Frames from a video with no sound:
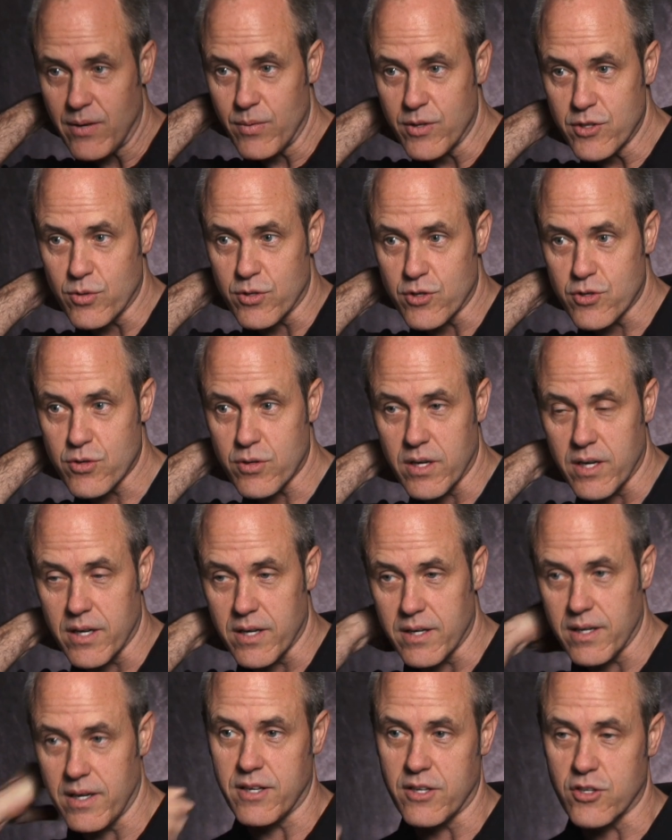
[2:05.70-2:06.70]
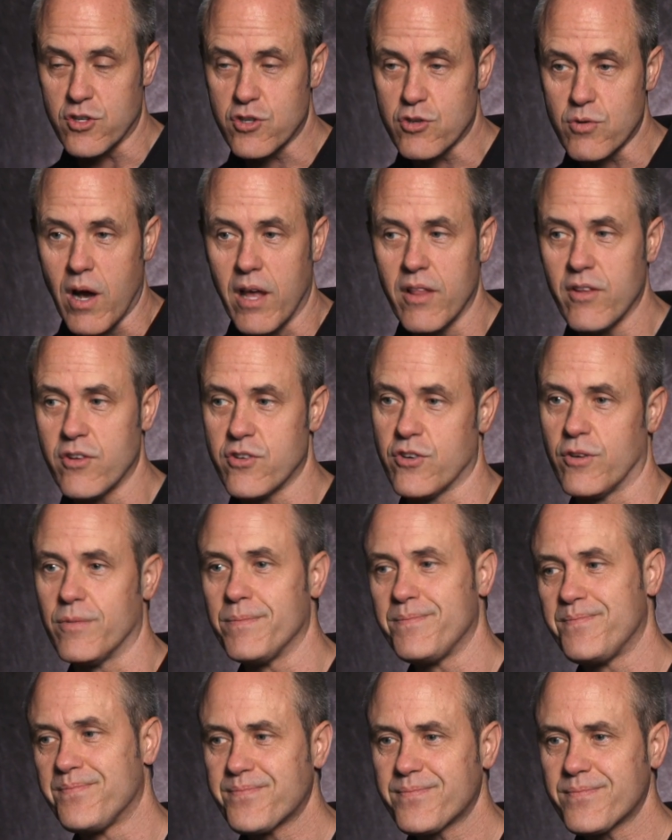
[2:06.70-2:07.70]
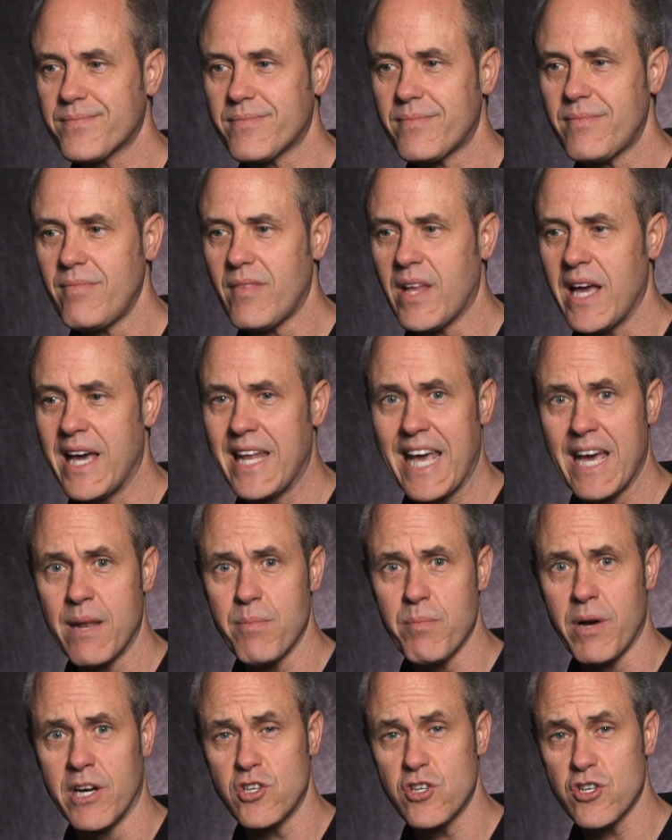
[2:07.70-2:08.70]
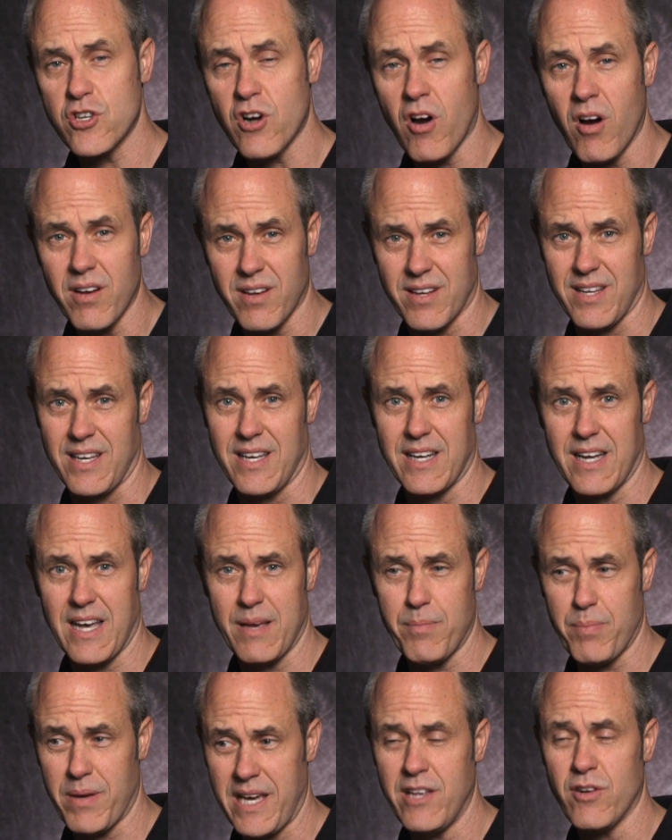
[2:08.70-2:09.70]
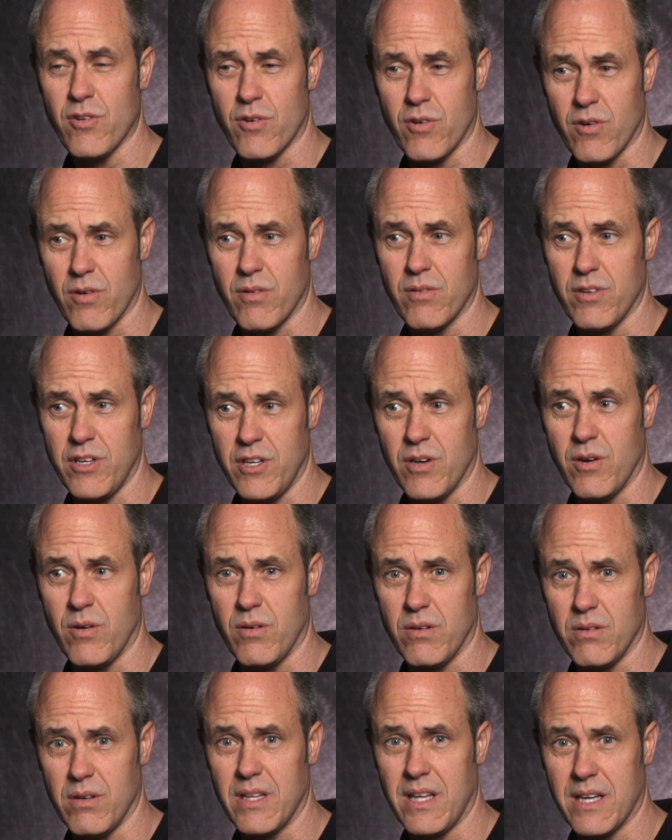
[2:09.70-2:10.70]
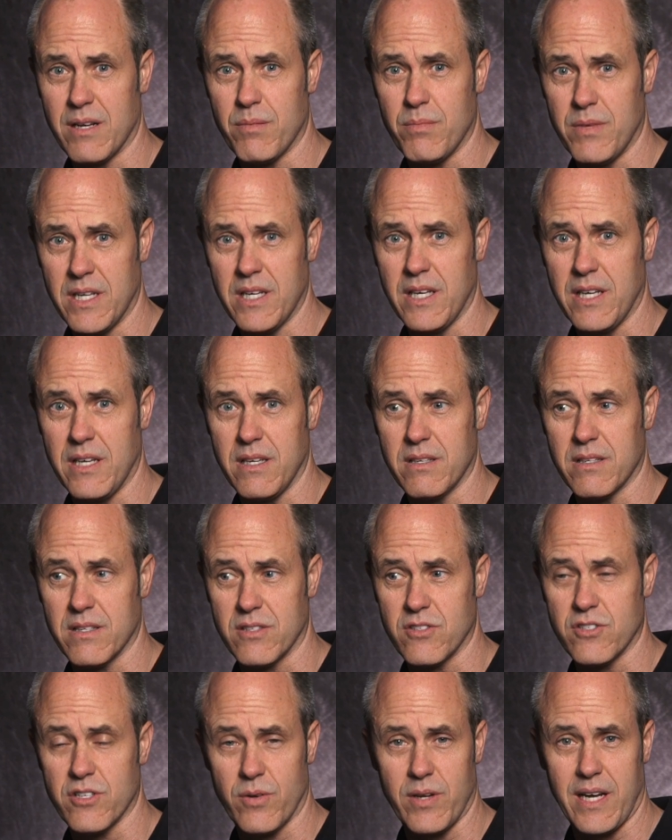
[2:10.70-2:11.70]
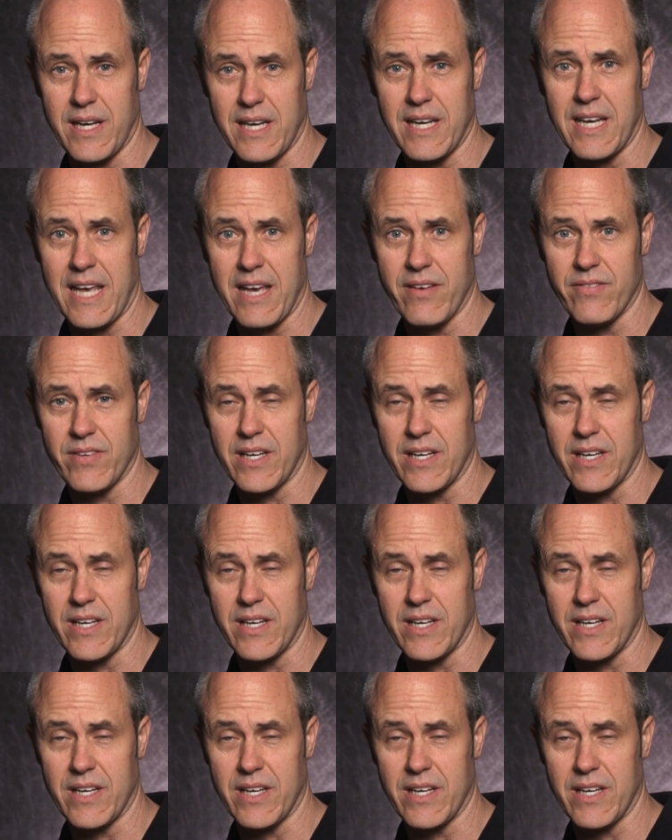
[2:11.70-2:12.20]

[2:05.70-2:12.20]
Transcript: went to a, uh, an astrologer and had my chart done. I paid her, you know, a lot of money considering I didn't have